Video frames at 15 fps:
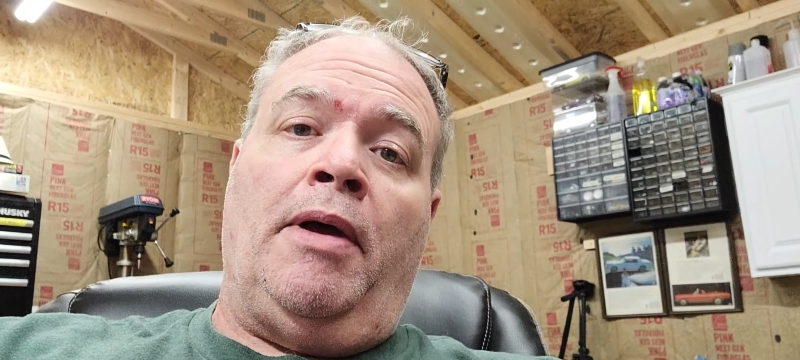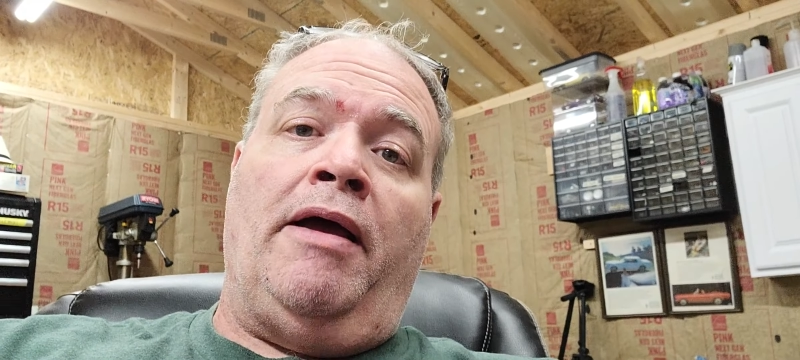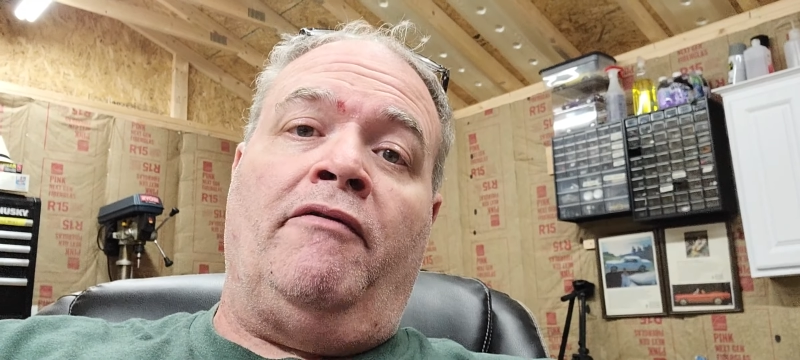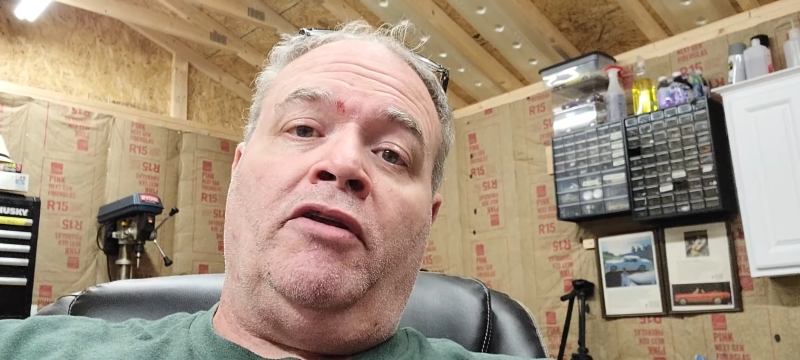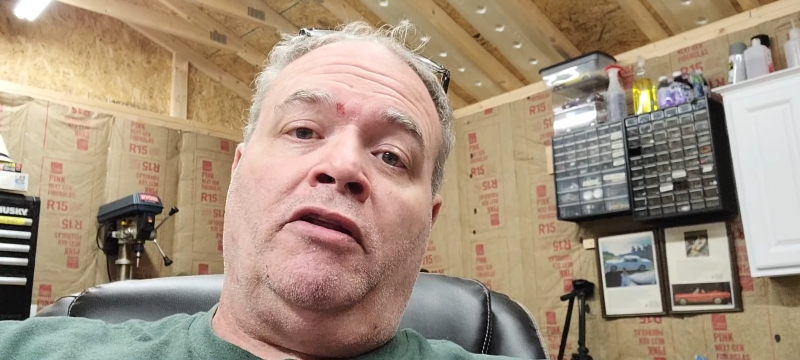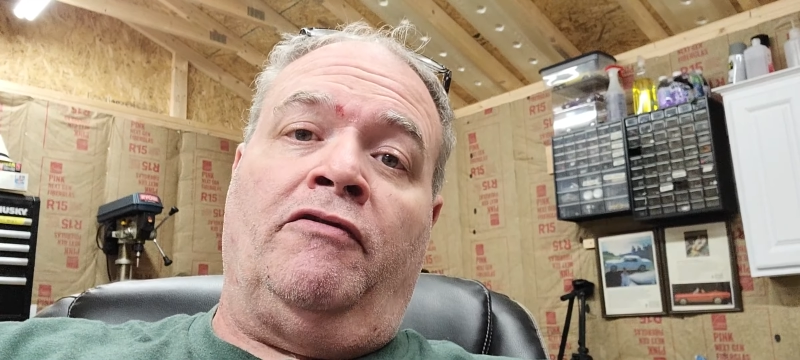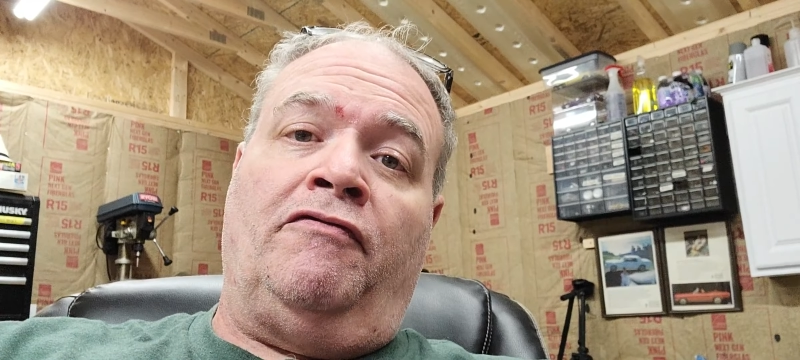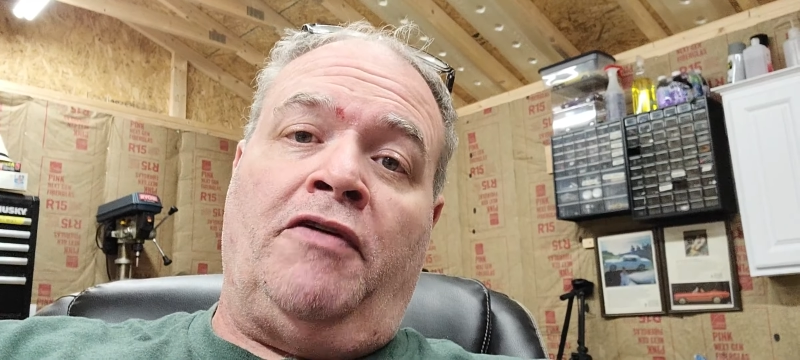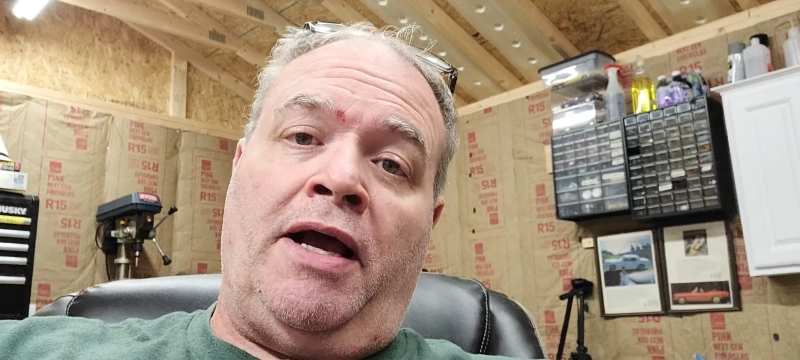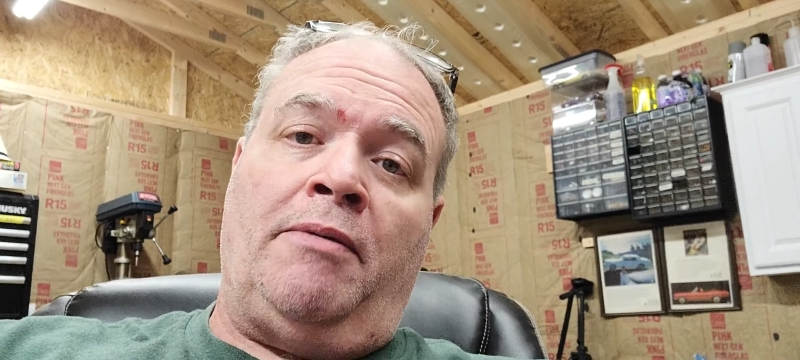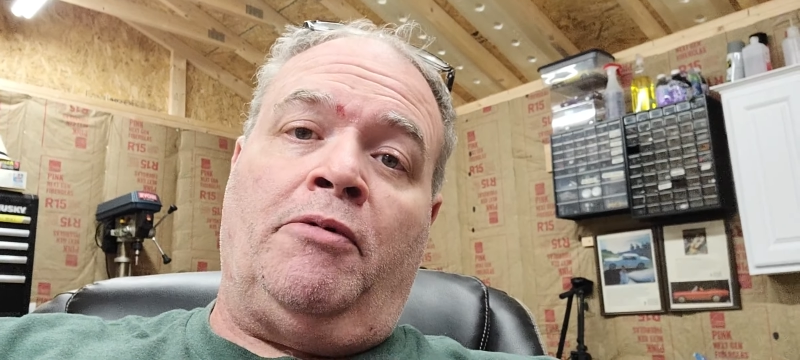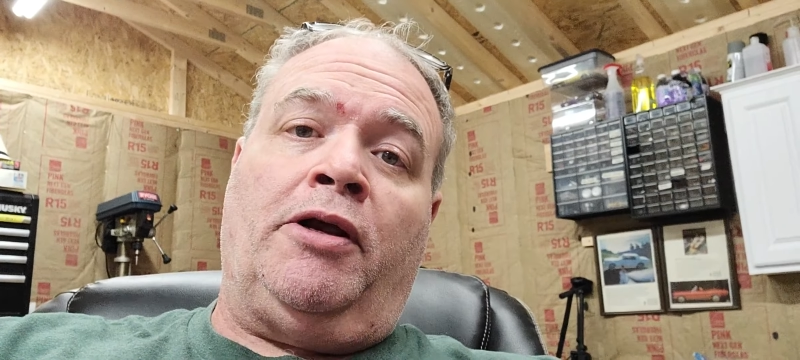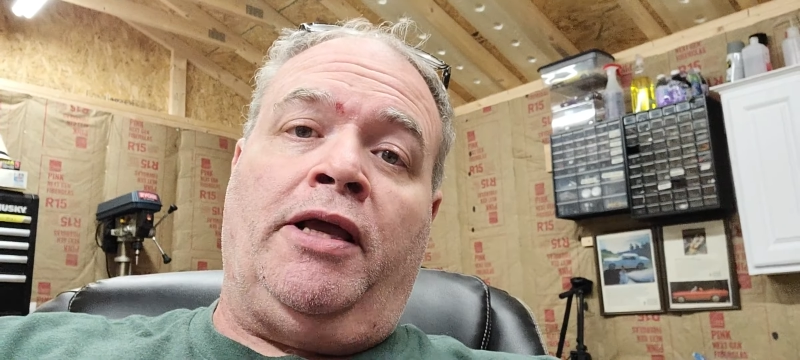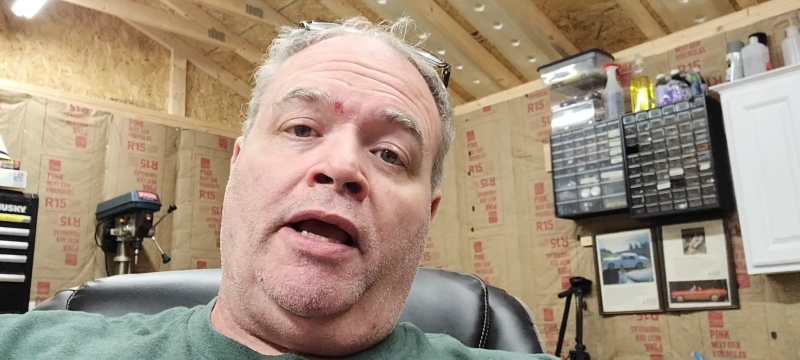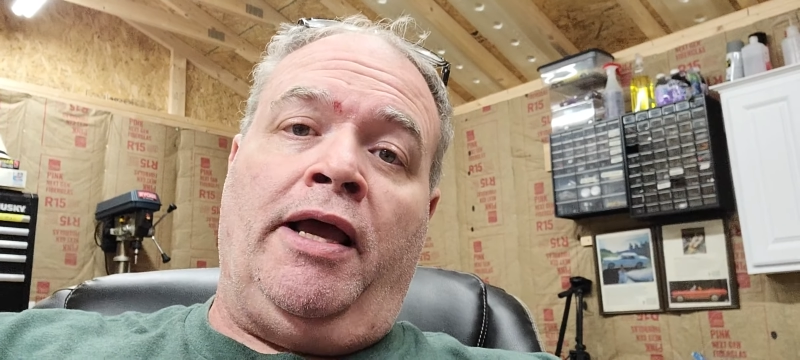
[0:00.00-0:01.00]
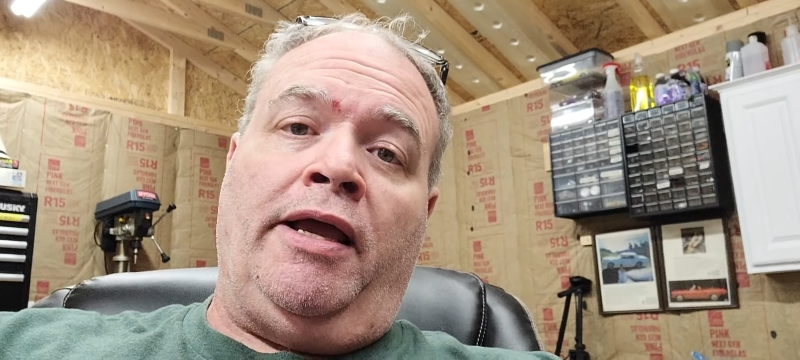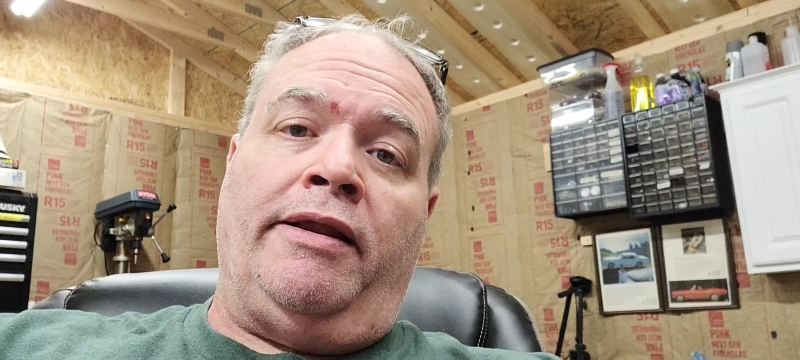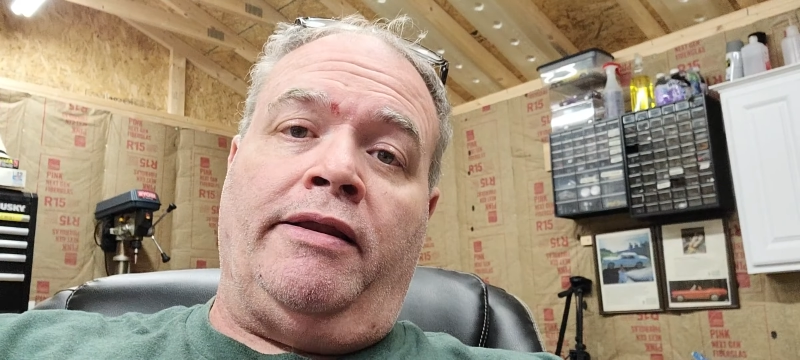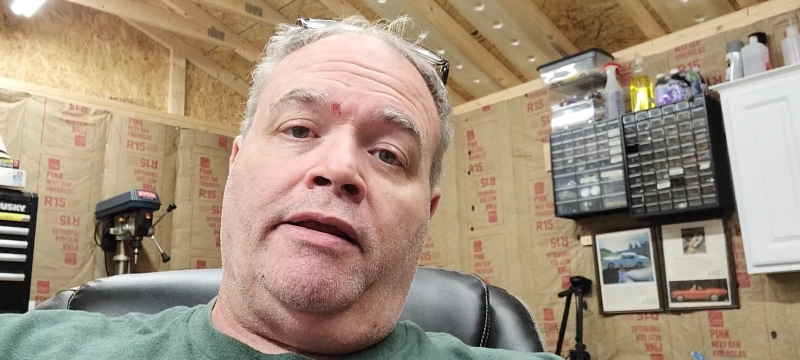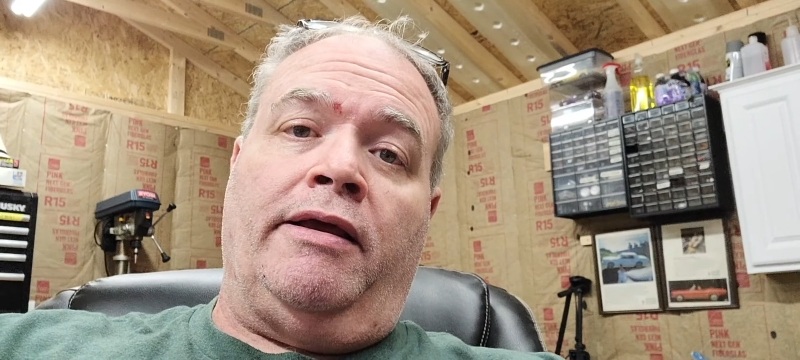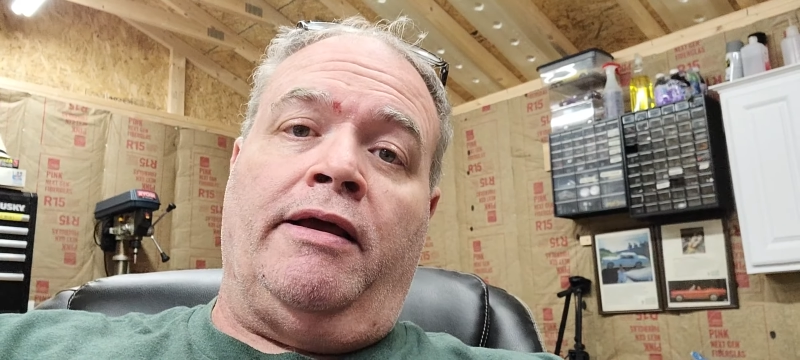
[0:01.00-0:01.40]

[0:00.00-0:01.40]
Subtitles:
having to fabricate